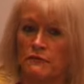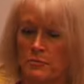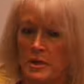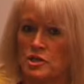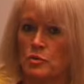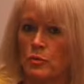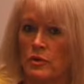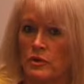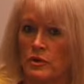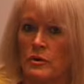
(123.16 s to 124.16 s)
information
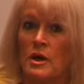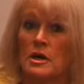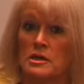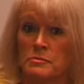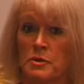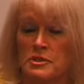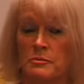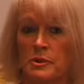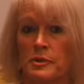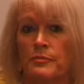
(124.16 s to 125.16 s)
with you as
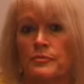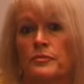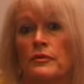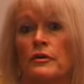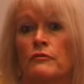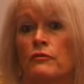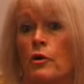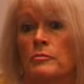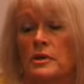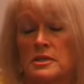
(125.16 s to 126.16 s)
possible
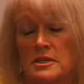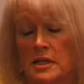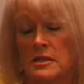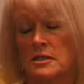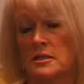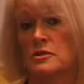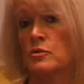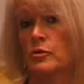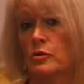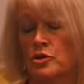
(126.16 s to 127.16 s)
from consultants
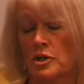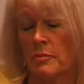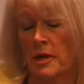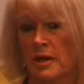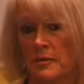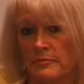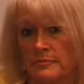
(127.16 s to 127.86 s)
or your GP.